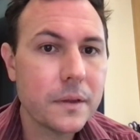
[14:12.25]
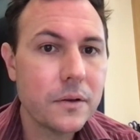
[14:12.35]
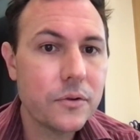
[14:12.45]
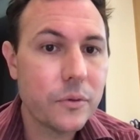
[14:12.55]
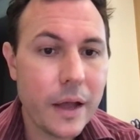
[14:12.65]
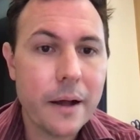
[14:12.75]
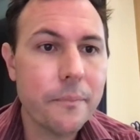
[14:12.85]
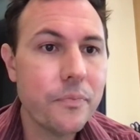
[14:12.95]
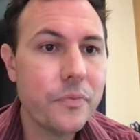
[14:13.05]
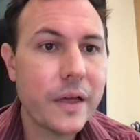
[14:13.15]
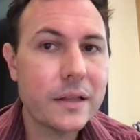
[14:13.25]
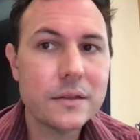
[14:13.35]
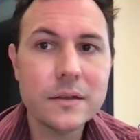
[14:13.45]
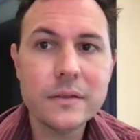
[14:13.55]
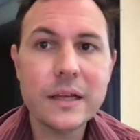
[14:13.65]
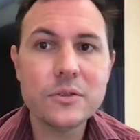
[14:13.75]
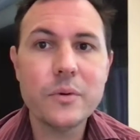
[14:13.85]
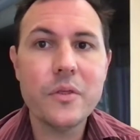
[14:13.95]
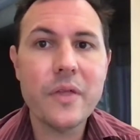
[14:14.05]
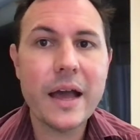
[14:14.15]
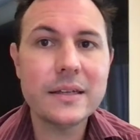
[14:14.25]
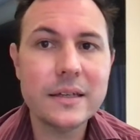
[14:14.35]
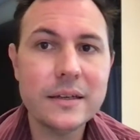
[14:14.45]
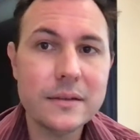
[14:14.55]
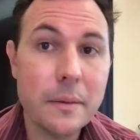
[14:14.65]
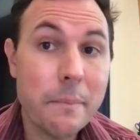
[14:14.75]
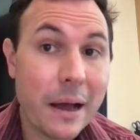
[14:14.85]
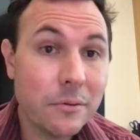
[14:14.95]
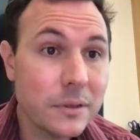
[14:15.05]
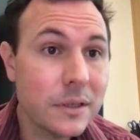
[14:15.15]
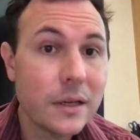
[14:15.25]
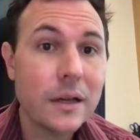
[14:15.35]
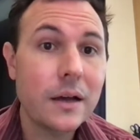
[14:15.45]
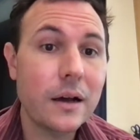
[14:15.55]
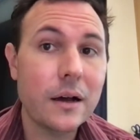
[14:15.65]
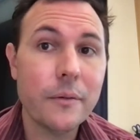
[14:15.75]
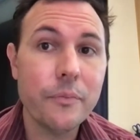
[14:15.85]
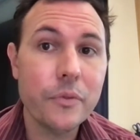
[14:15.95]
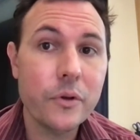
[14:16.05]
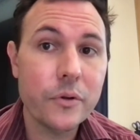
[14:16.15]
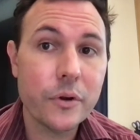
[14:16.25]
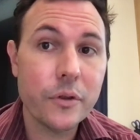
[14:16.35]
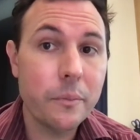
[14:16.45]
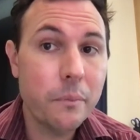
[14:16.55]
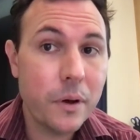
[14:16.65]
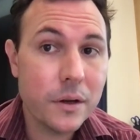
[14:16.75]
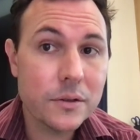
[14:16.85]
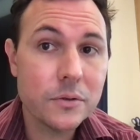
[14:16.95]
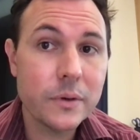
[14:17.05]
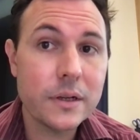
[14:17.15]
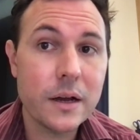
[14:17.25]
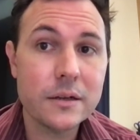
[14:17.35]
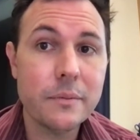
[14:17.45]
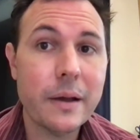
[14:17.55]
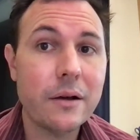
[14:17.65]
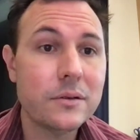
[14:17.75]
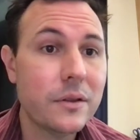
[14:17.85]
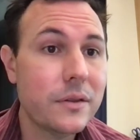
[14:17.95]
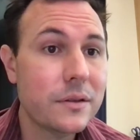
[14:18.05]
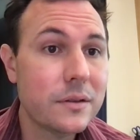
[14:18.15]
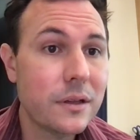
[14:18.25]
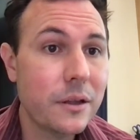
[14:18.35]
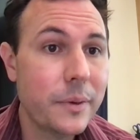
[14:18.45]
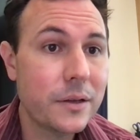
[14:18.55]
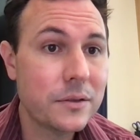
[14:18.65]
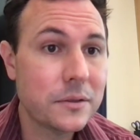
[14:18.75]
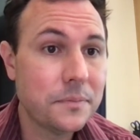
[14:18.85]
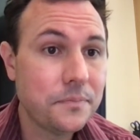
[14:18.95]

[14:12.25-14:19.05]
So yeah, that's what that is about. Those are the books. We talked about the syllabus.